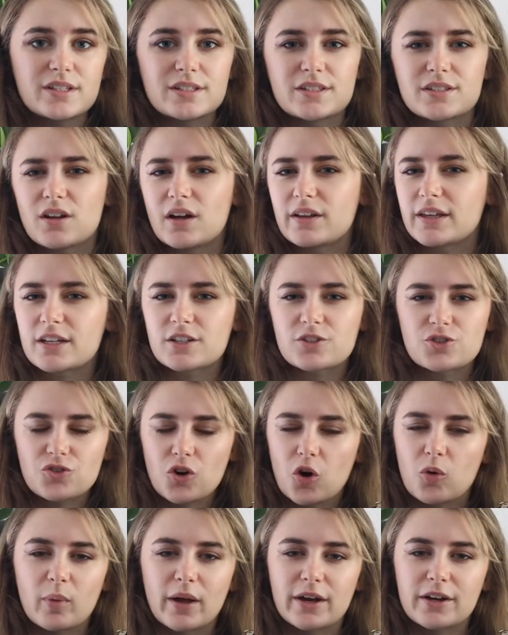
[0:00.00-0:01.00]
It's not like a
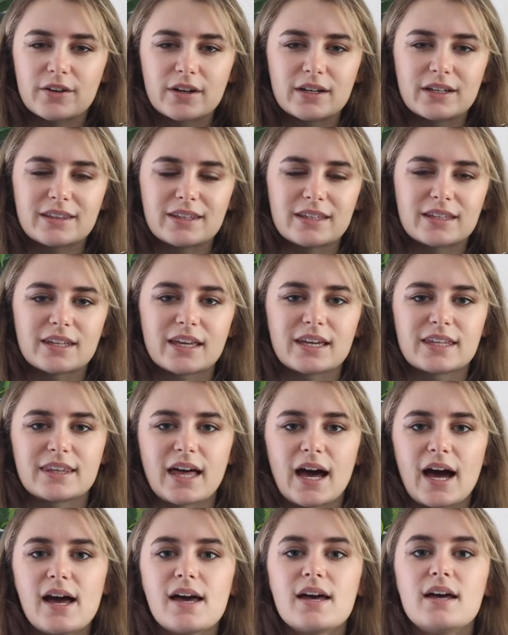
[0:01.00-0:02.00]
strobe light or anything like
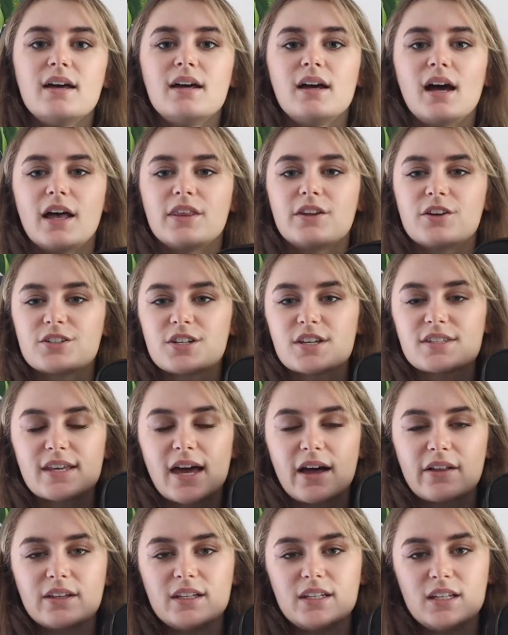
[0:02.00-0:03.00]
that, and they're just
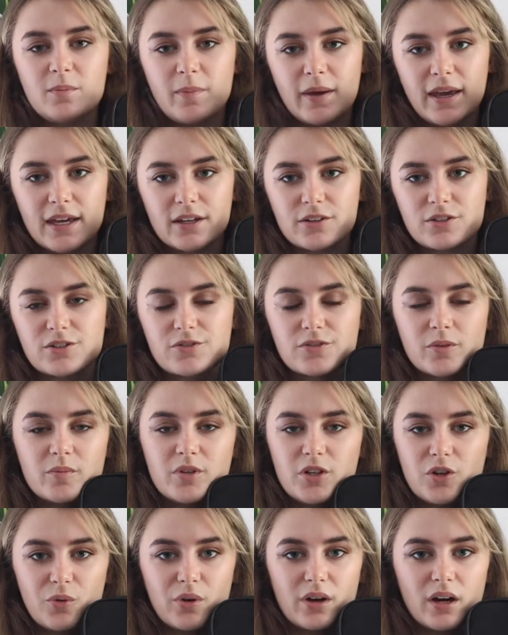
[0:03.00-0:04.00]
LED panels
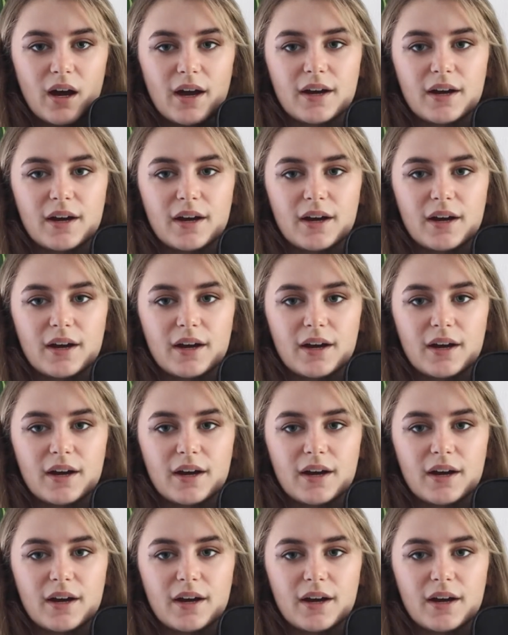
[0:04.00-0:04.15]
from Newer.